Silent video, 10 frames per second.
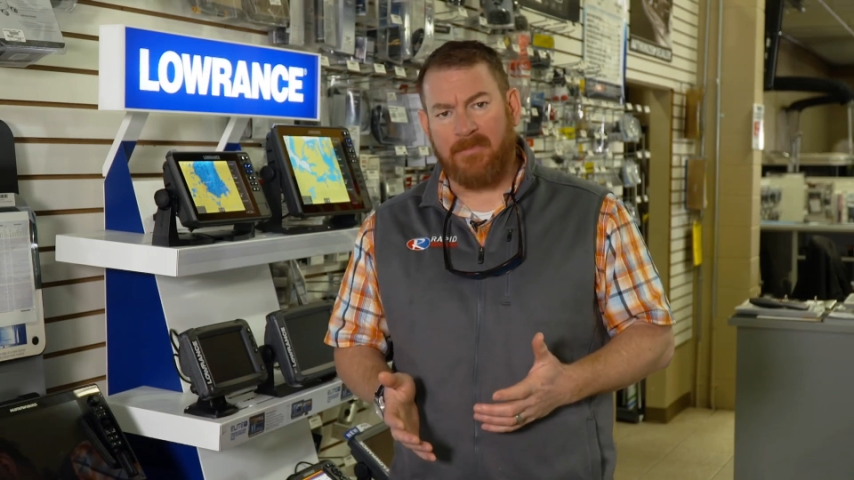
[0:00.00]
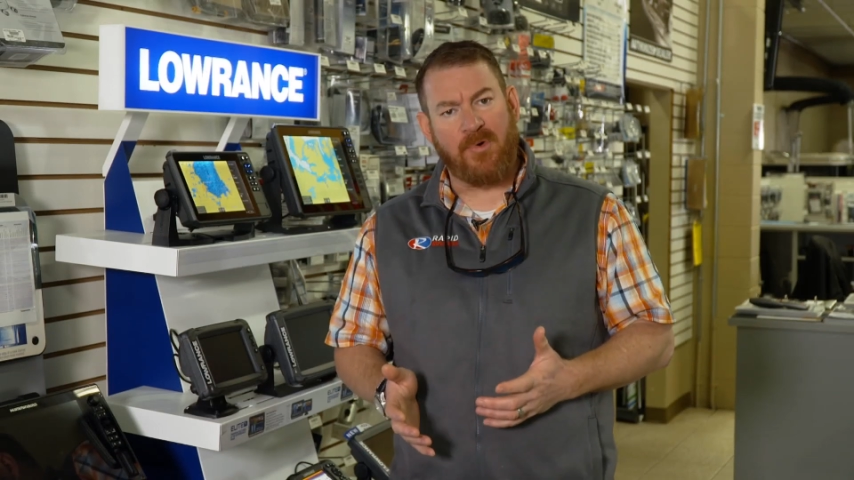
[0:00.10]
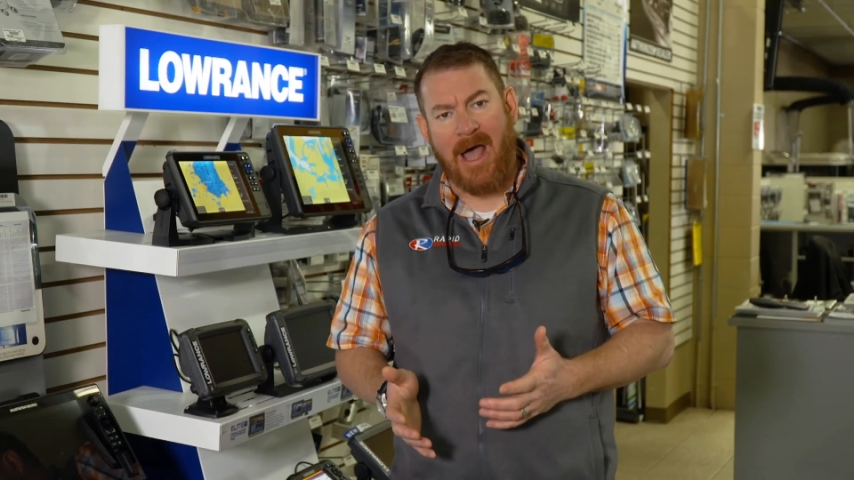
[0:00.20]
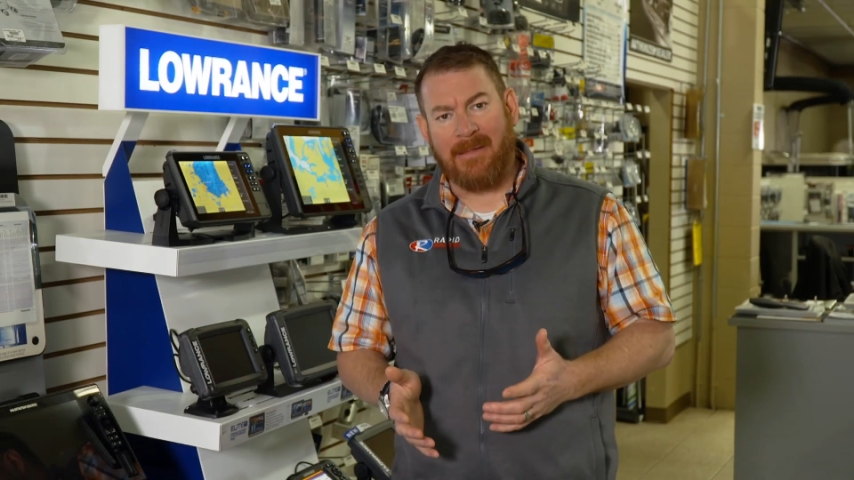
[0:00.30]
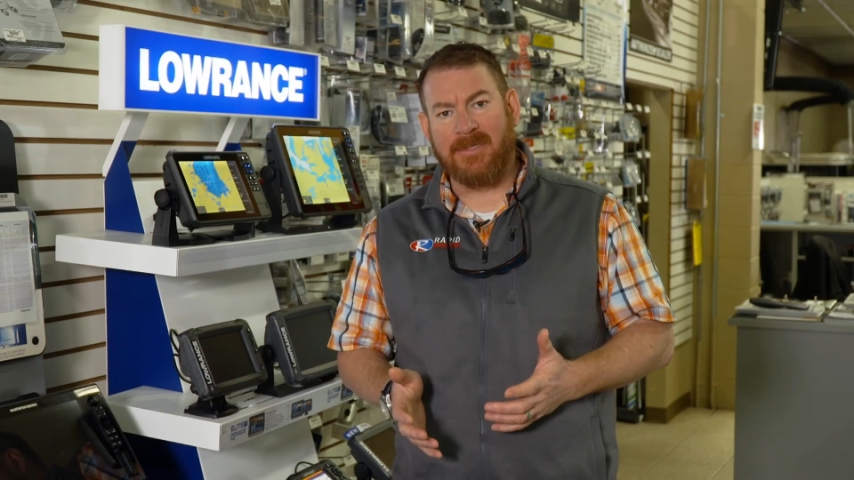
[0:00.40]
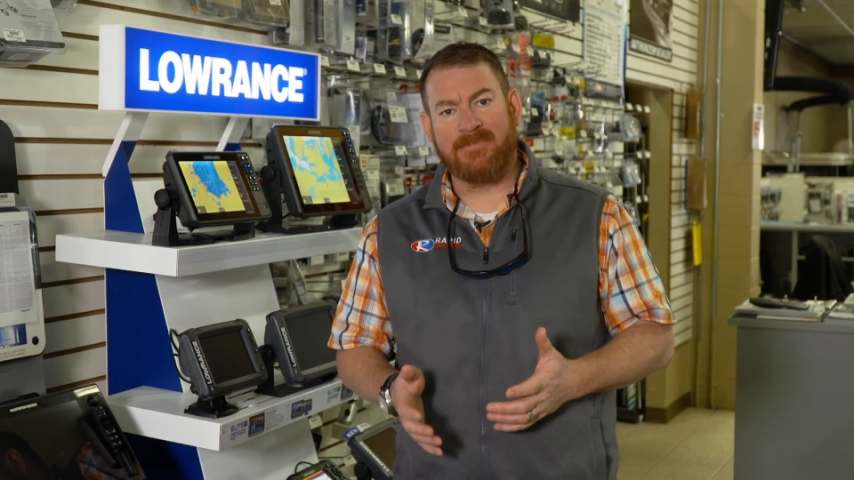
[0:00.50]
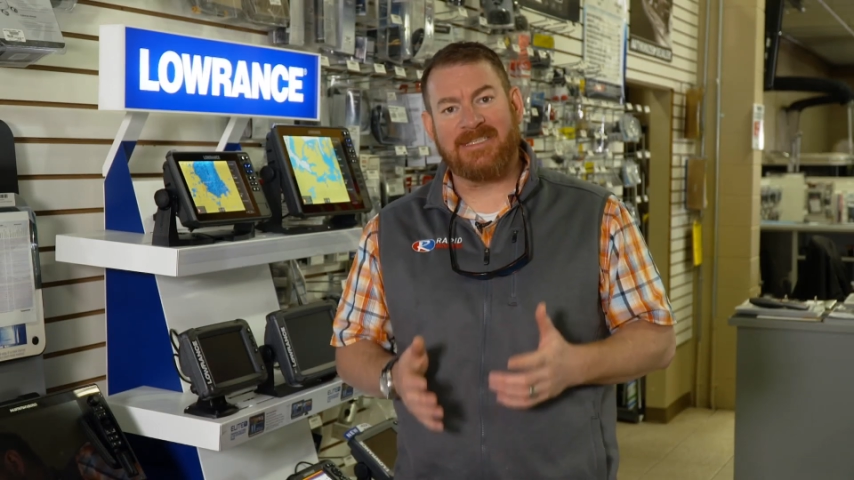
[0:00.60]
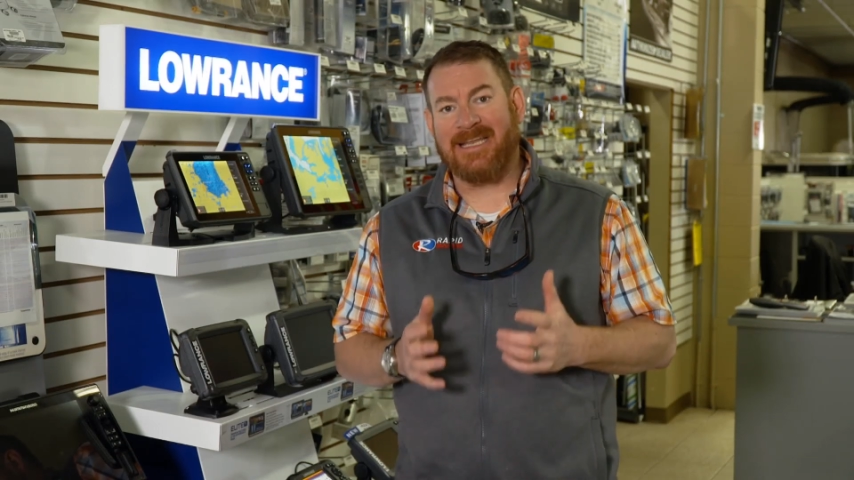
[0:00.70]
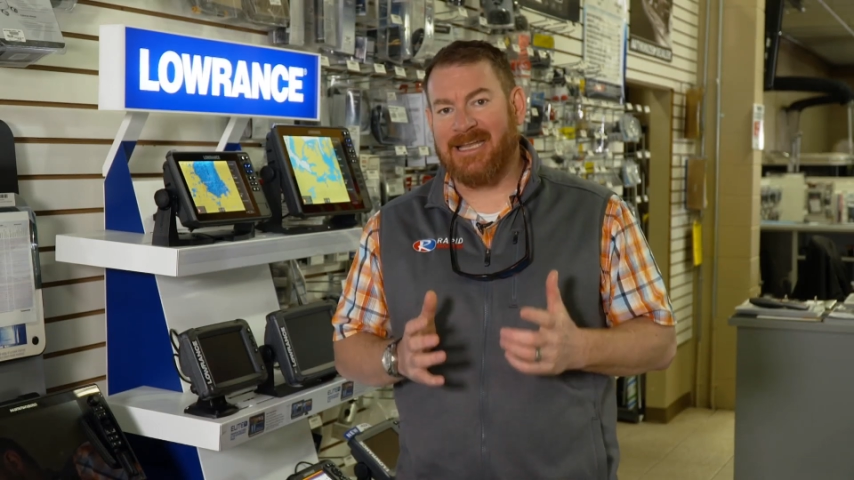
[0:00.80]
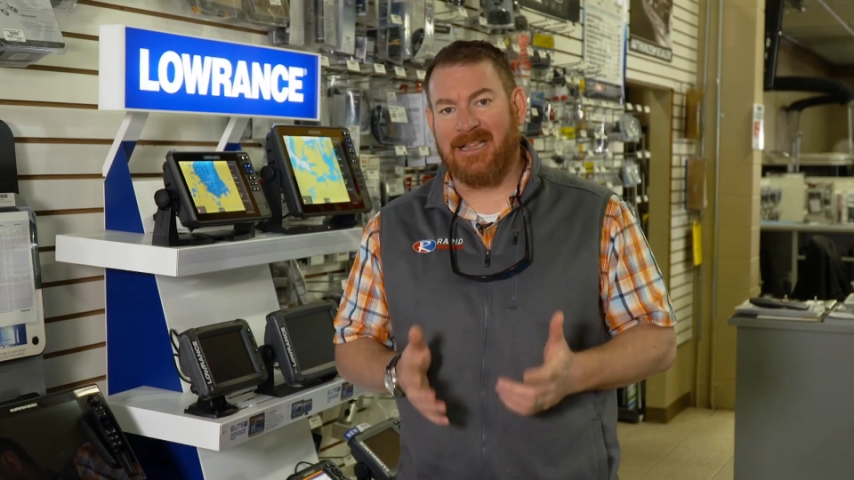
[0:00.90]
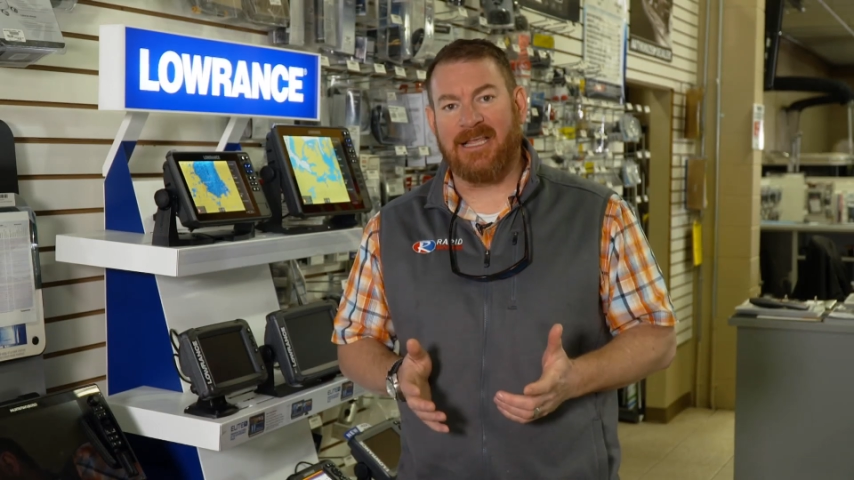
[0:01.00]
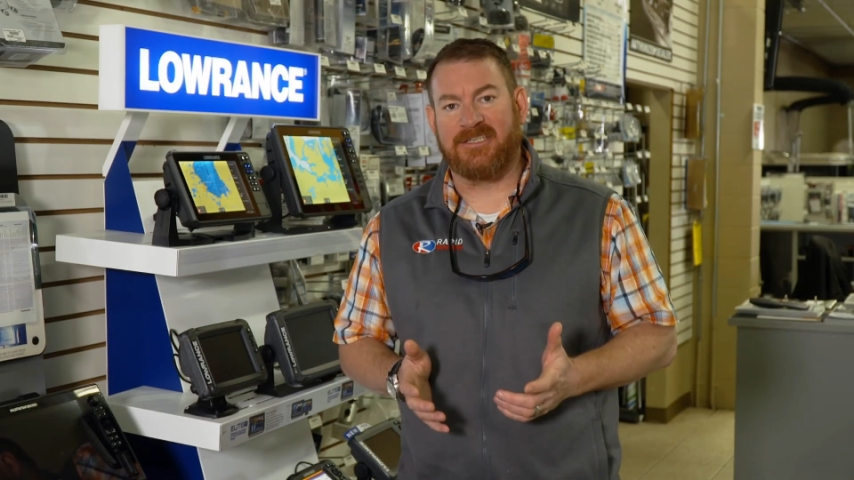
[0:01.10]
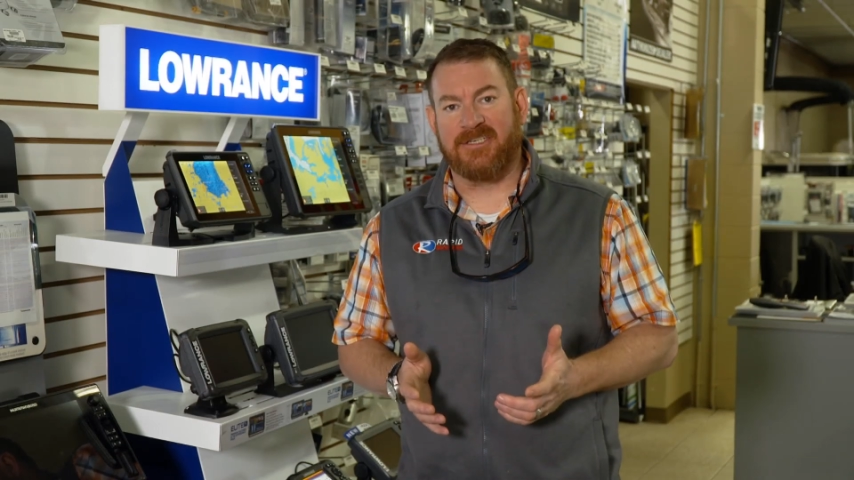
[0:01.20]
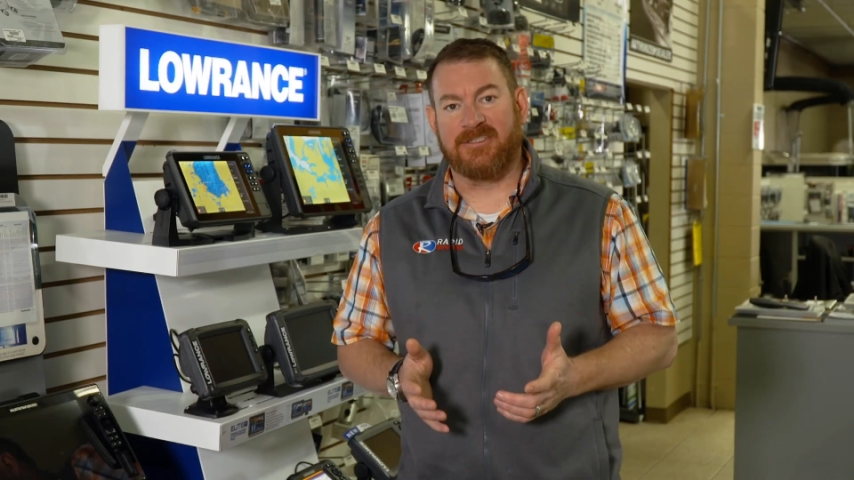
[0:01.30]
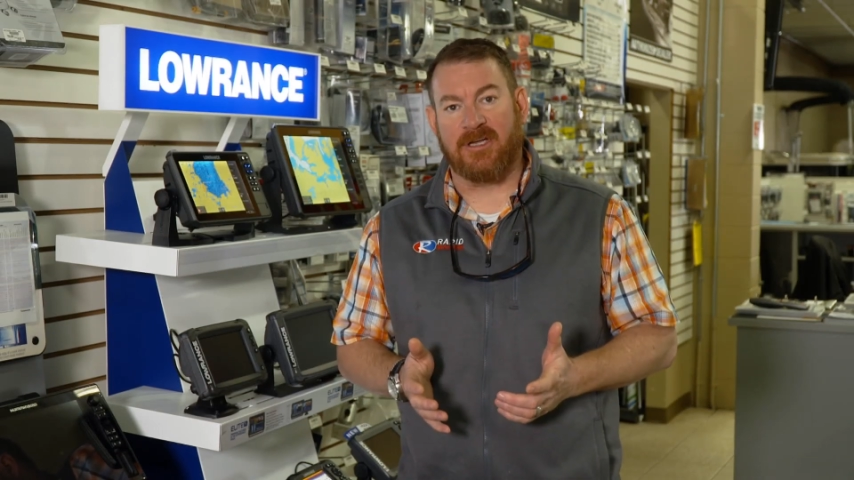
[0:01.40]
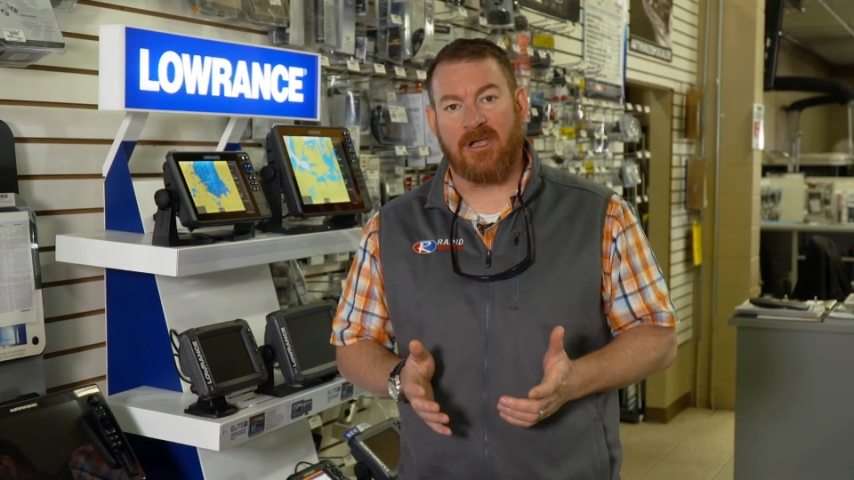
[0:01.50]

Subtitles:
problems and glitches